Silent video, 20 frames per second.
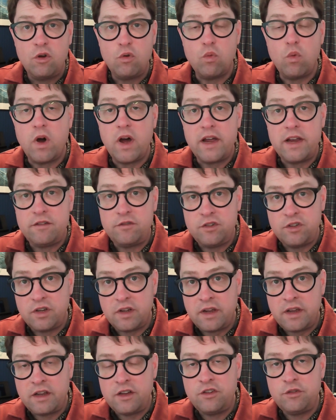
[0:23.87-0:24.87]
wives
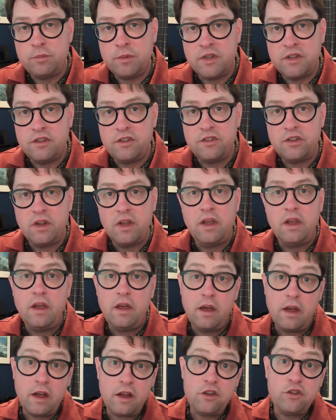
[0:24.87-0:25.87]
to husbands,
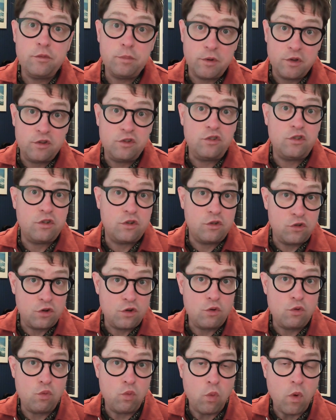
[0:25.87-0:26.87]
husbands
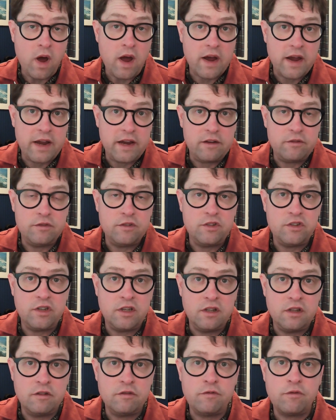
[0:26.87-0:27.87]
to wives
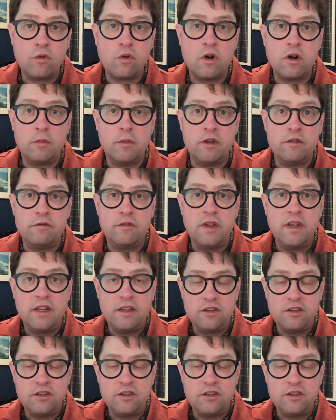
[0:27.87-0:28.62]
in the form of